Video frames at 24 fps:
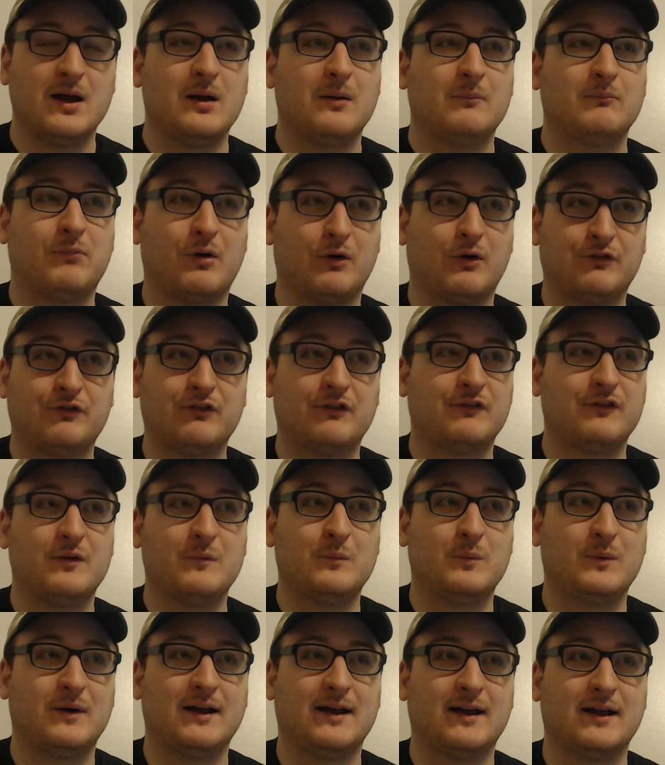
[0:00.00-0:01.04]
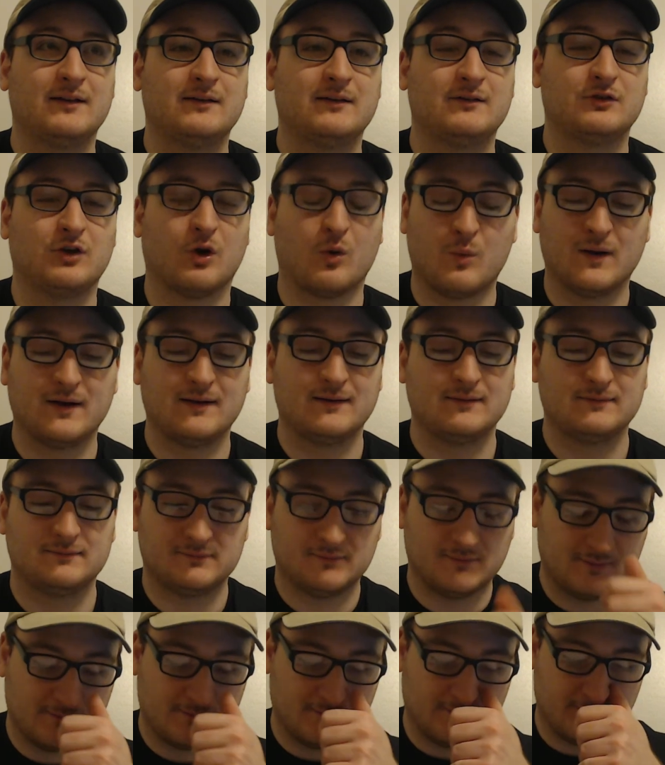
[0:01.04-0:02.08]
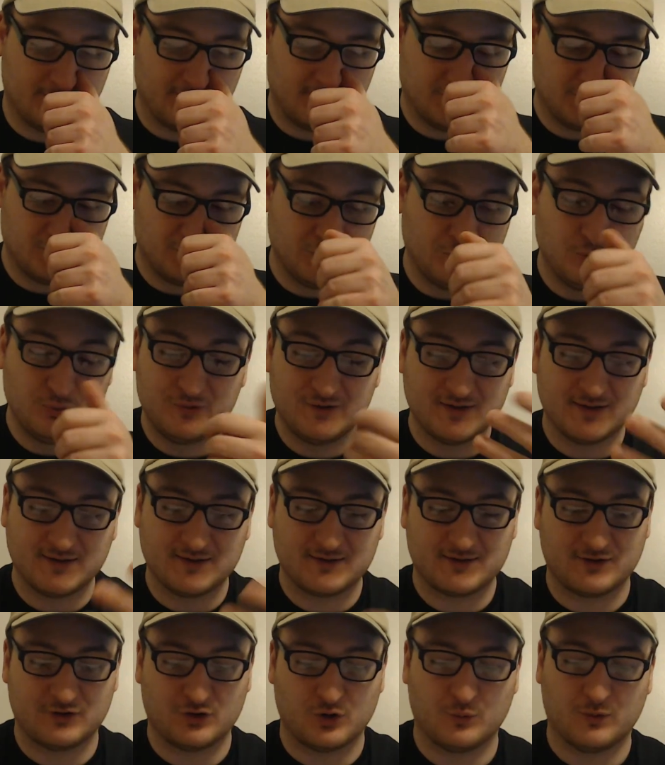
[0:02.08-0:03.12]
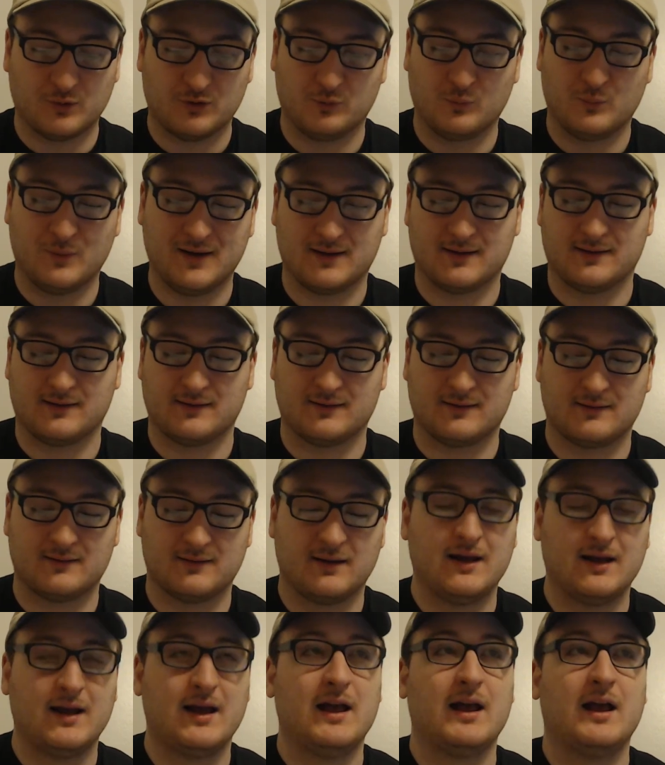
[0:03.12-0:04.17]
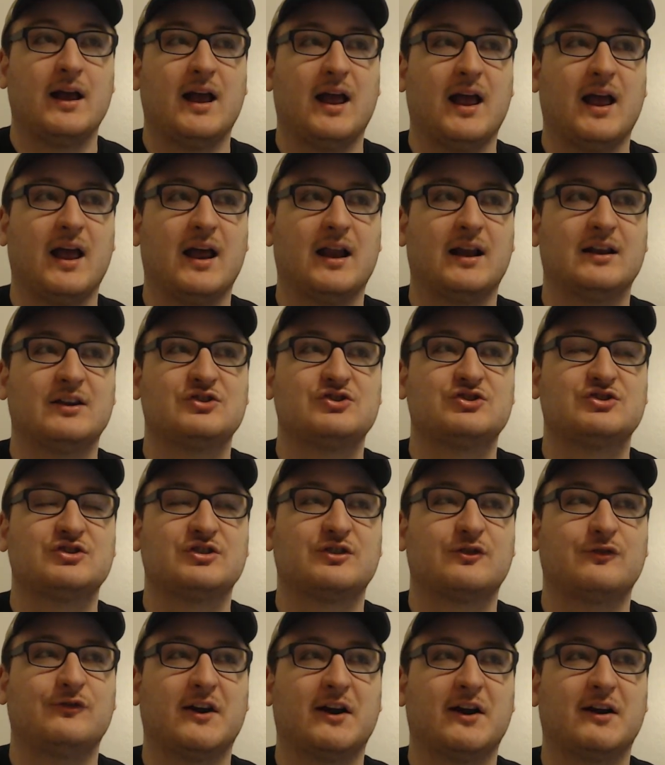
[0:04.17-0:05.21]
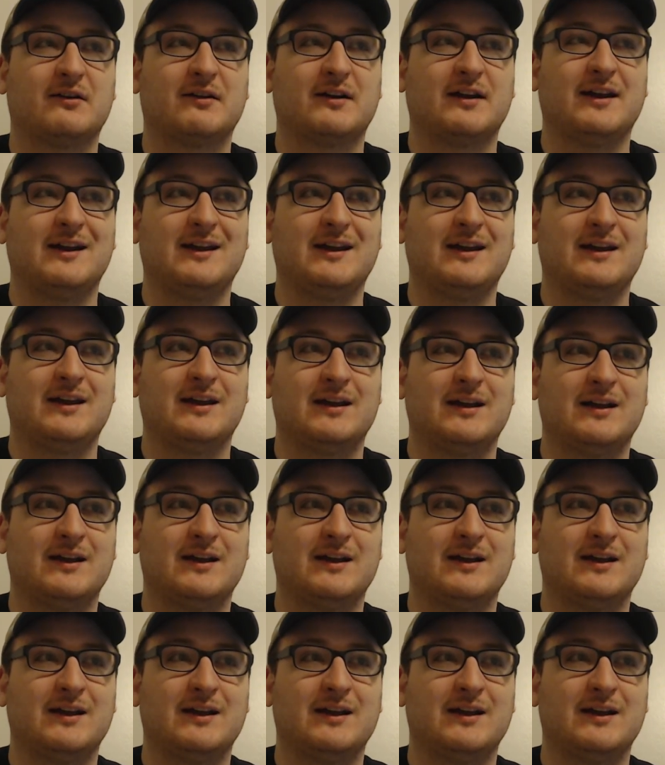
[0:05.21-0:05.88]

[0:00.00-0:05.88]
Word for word: both of them win, no one loses, and no one wins. And it's just very.